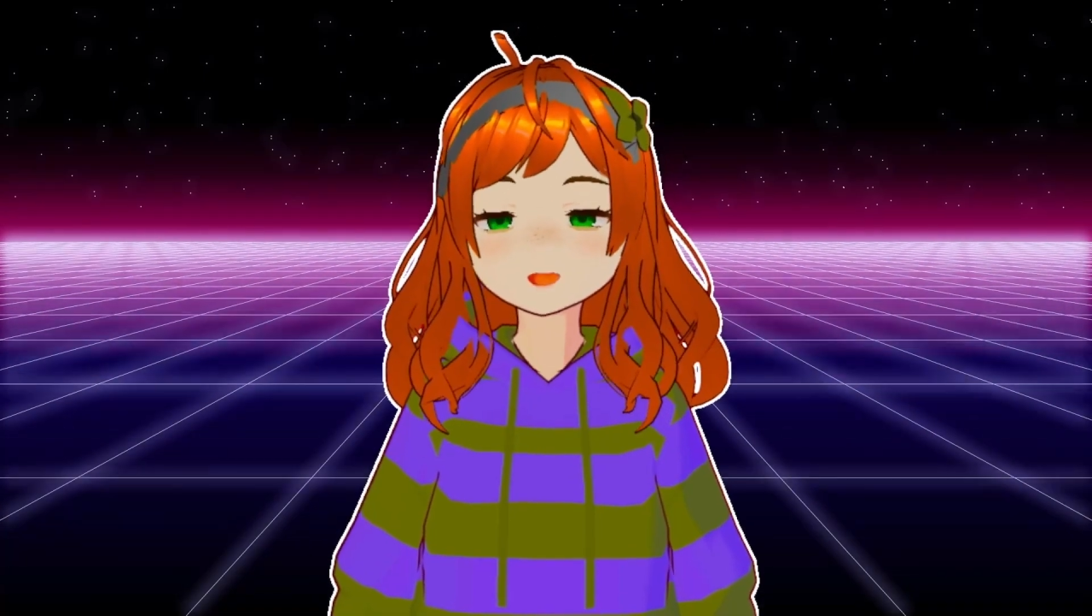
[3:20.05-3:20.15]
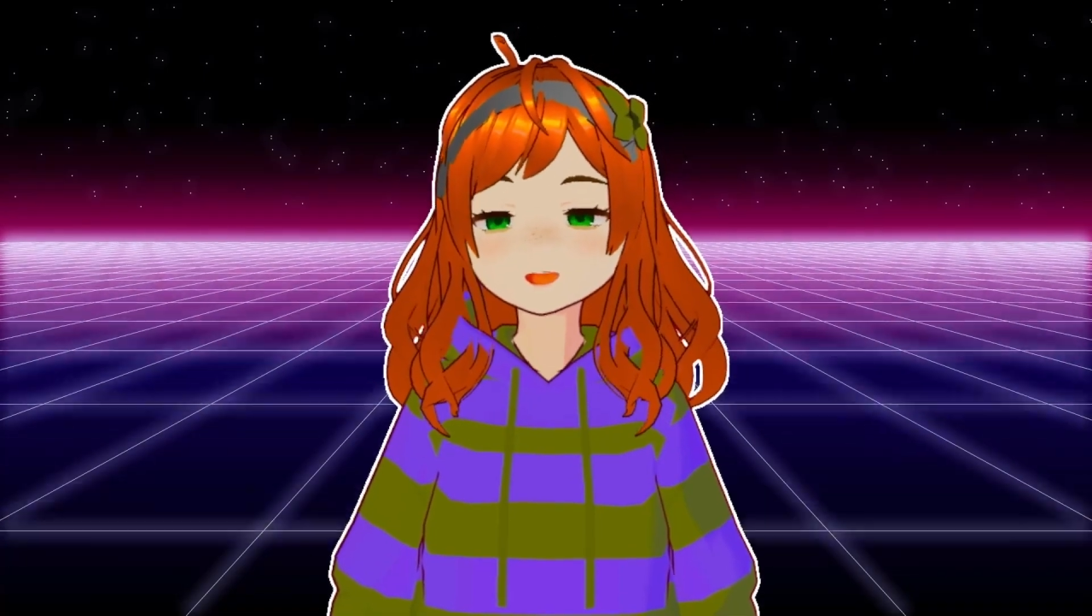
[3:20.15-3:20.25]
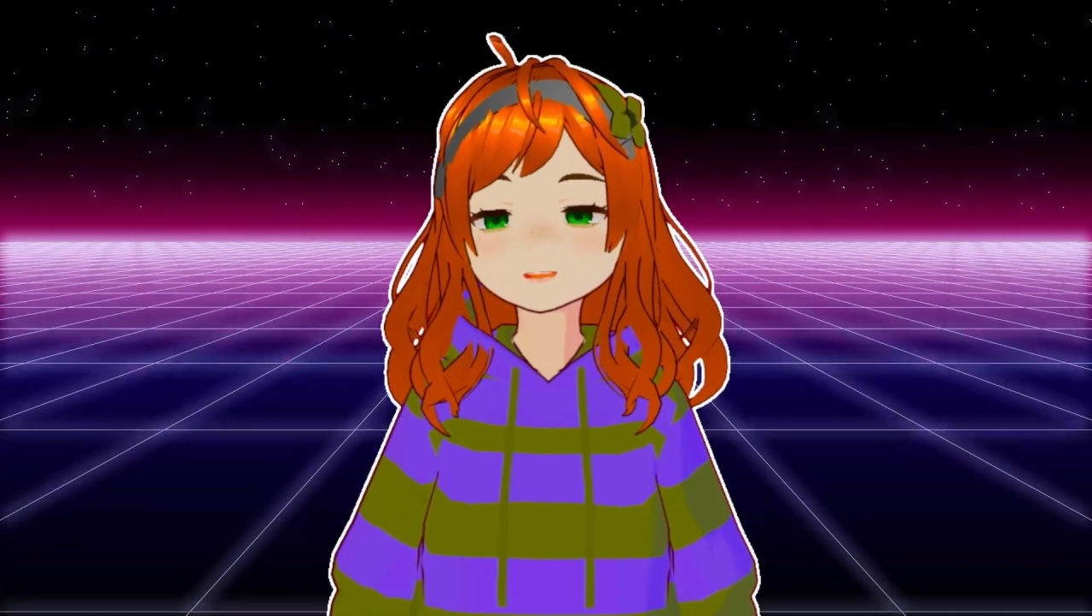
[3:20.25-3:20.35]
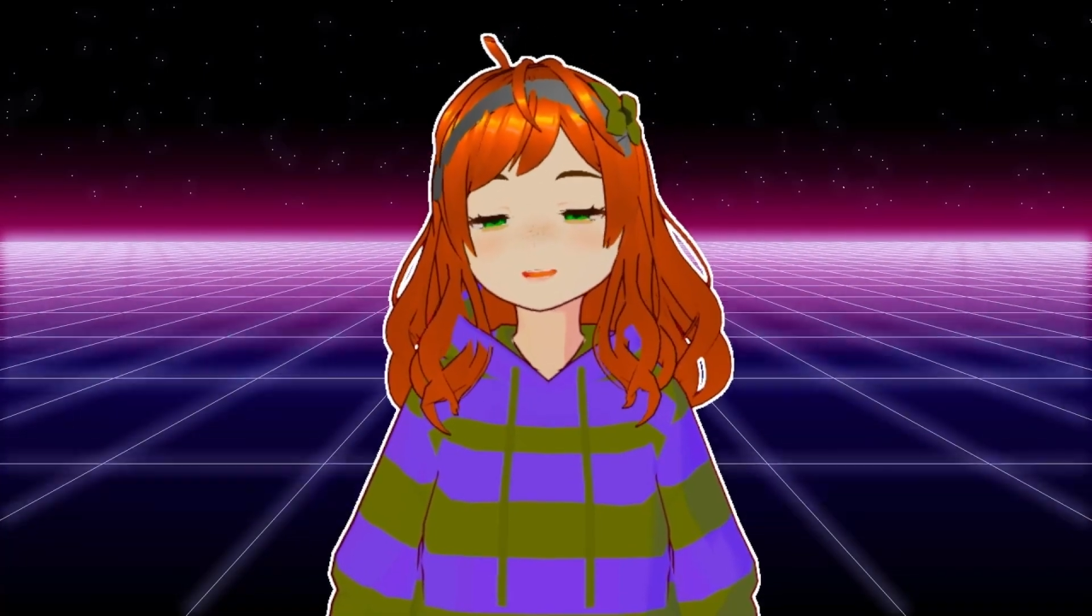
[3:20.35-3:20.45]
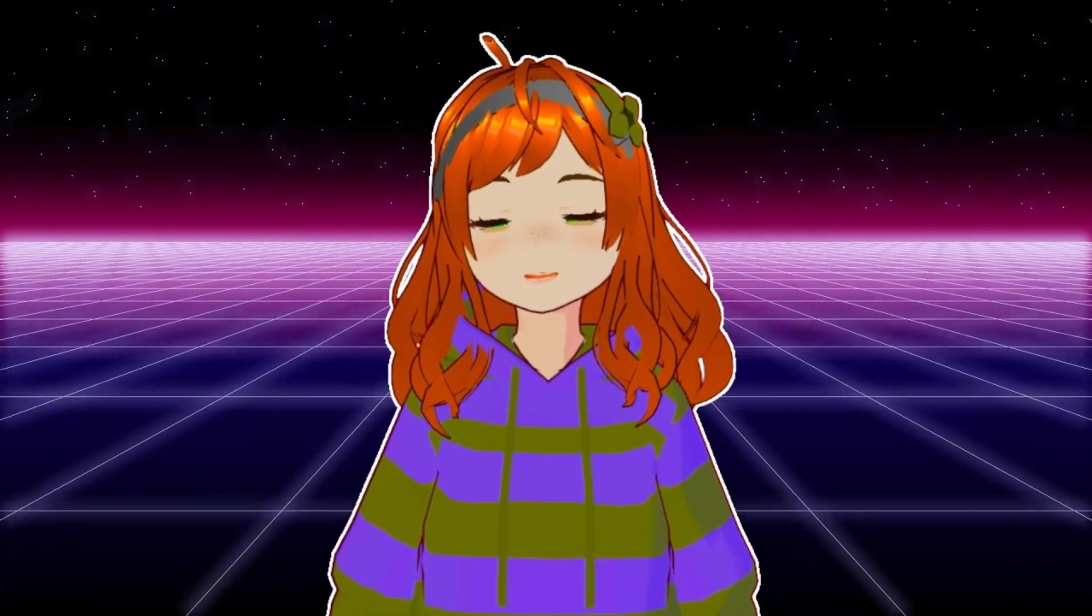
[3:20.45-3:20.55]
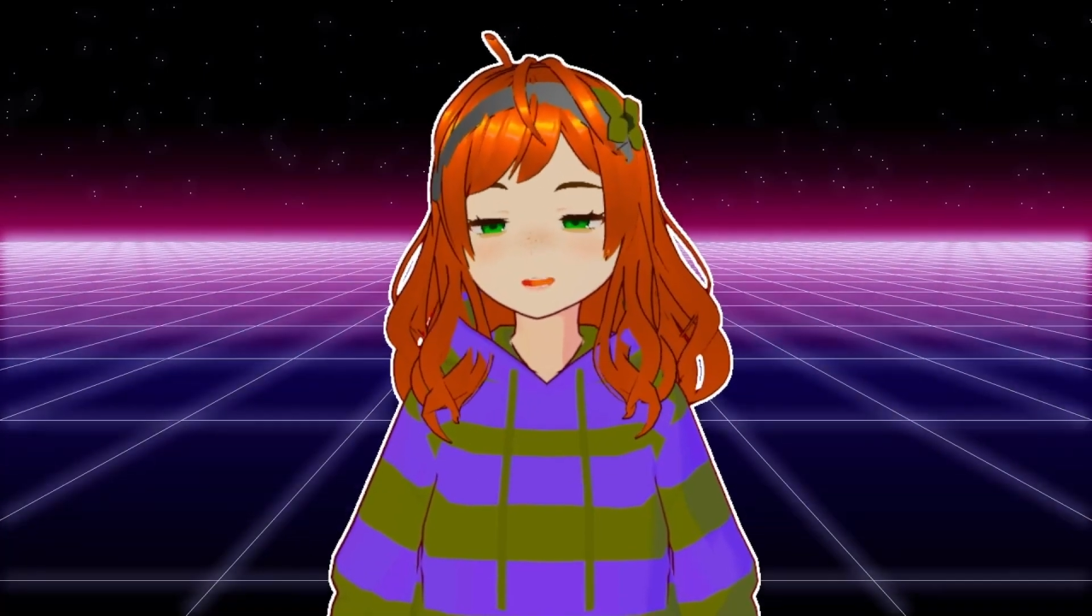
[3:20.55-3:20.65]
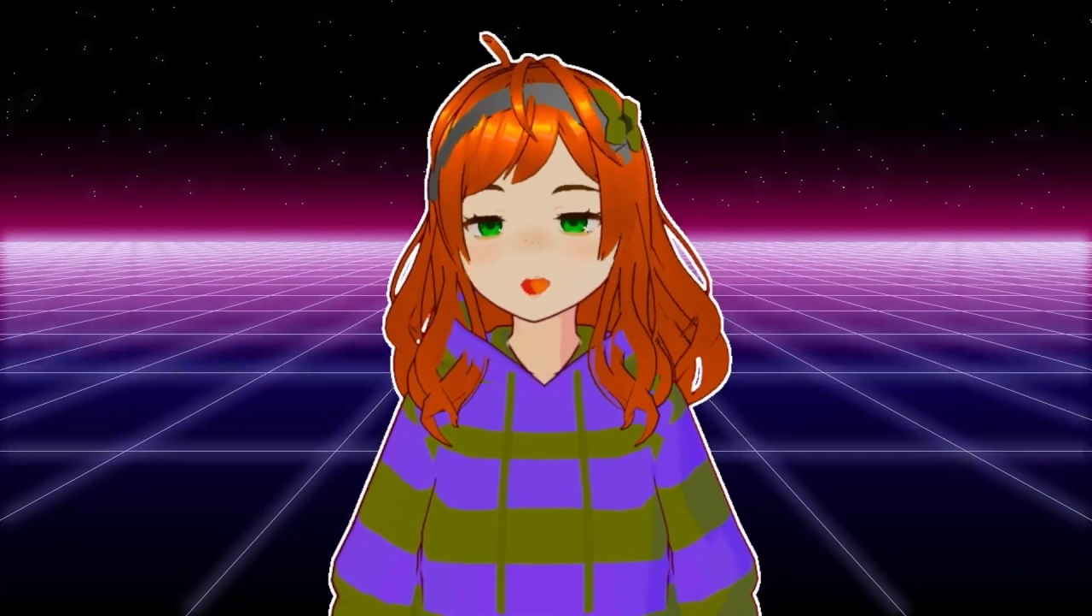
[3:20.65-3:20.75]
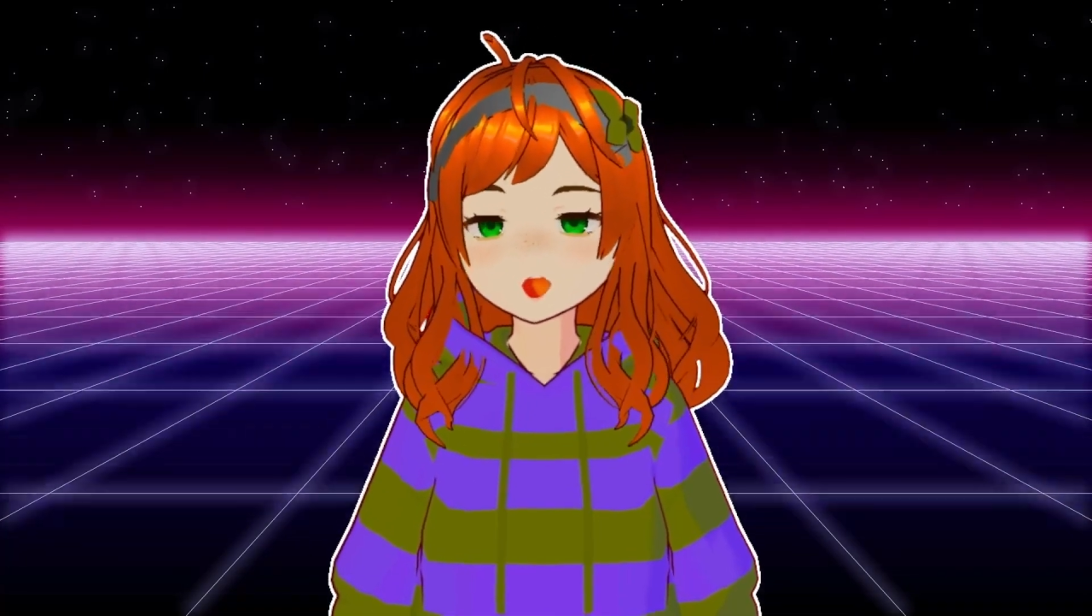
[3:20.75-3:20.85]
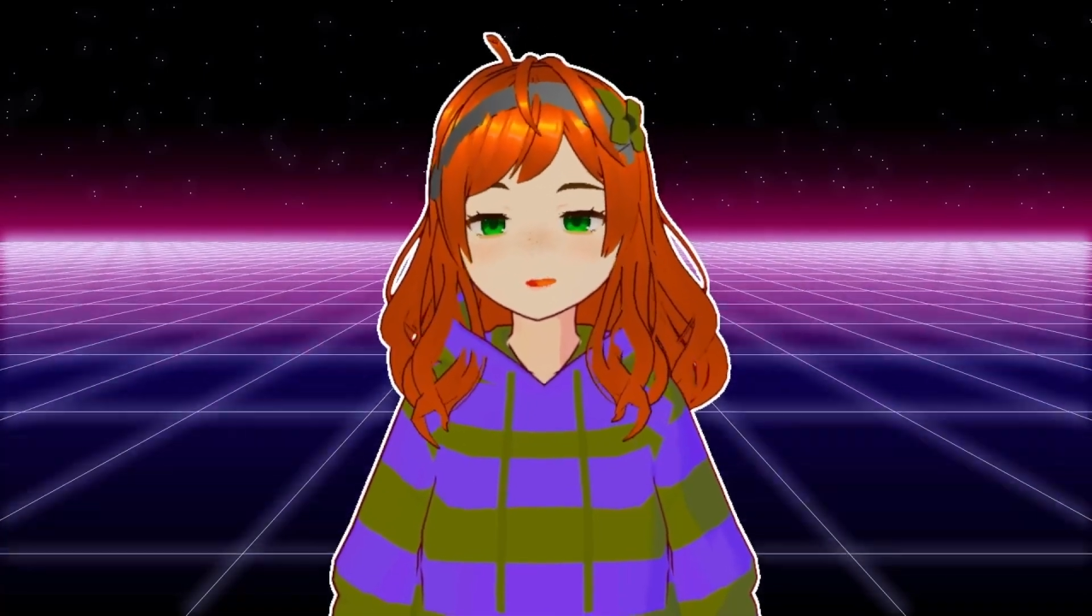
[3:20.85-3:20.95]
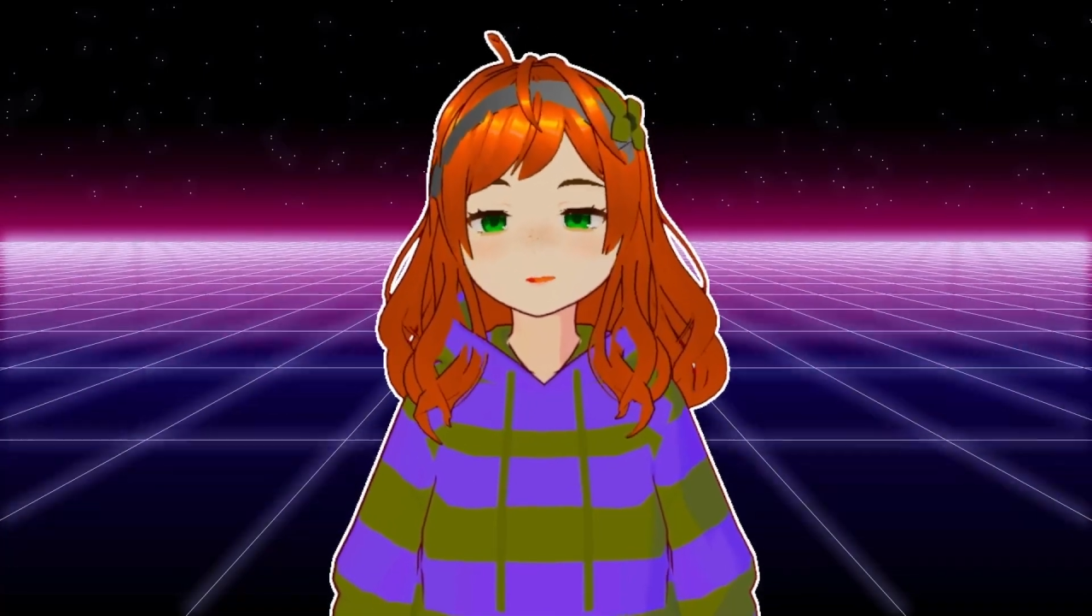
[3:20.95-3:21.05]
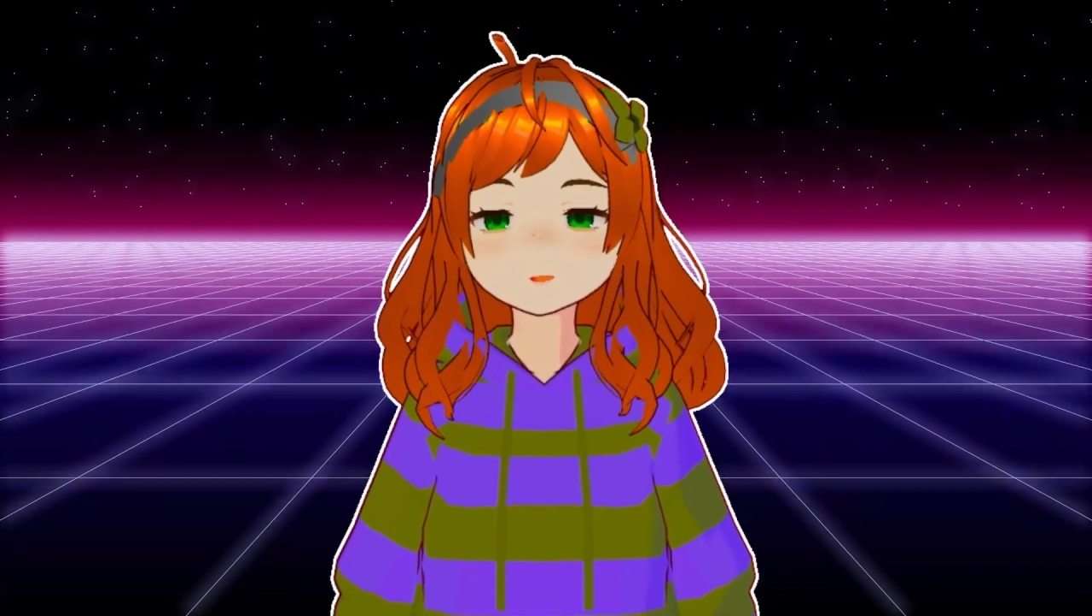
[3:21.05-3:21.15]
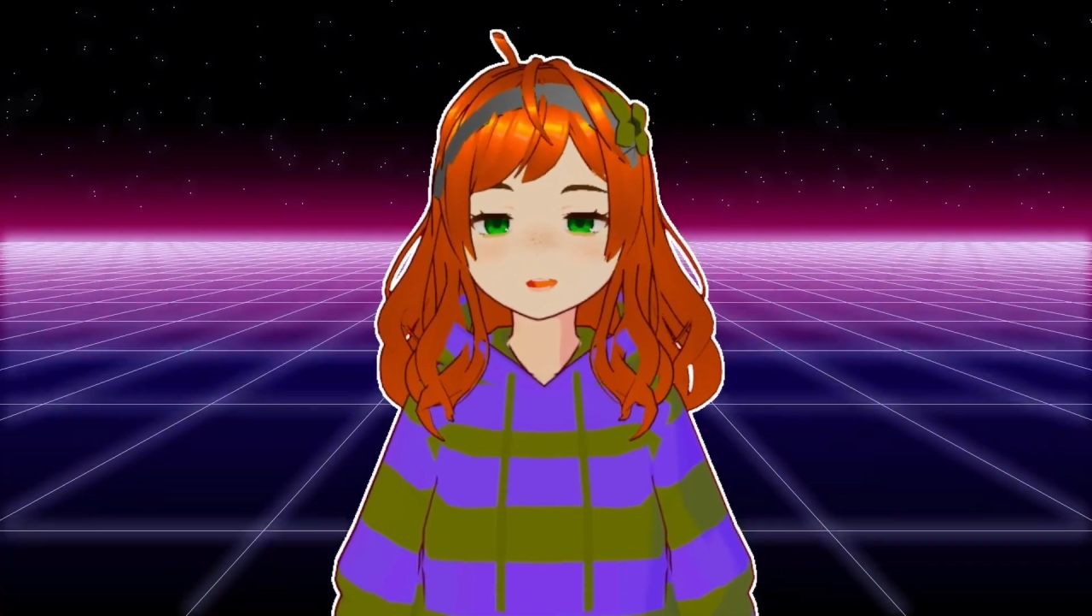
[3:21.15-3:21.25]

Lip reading: that it is spawned